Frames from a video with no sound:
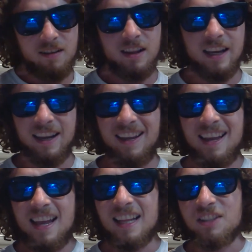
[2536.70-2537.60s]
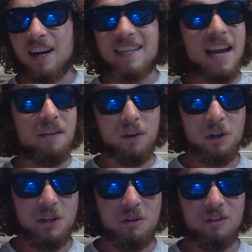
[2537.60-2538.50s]
like they try to
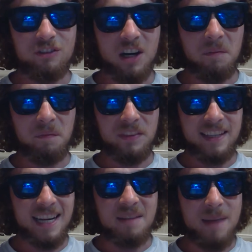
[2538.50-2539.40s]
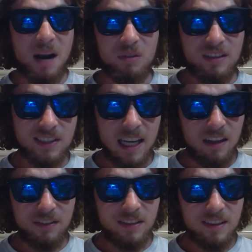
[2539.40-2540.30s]
divert you from getting back with
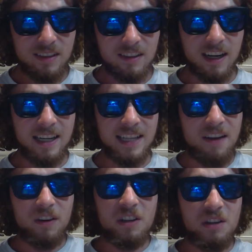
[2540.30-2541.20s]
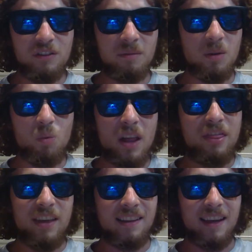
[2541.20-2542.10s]
yourself, right? Divert you from the one
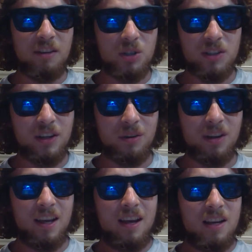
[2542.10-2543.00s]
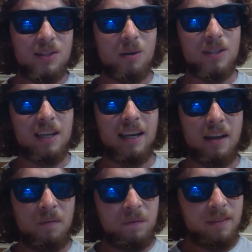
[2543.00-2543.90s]
thing that you should do. So it's
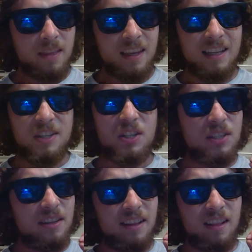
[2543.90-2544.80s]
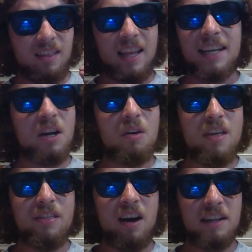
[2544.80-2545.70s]
like, just let go of
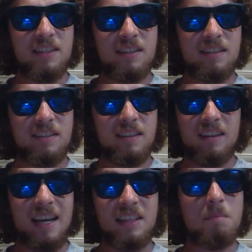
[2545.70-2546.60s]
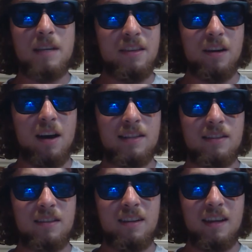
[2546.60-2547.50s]
the thoughts, let them be
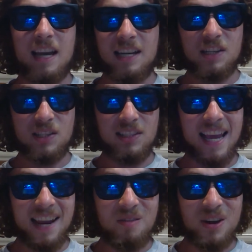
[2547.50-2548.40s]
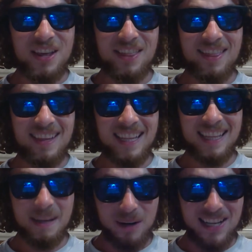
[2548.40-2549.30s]
thoughts, and just stay with
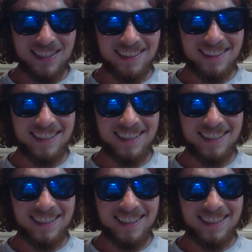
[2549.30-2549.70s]
the present.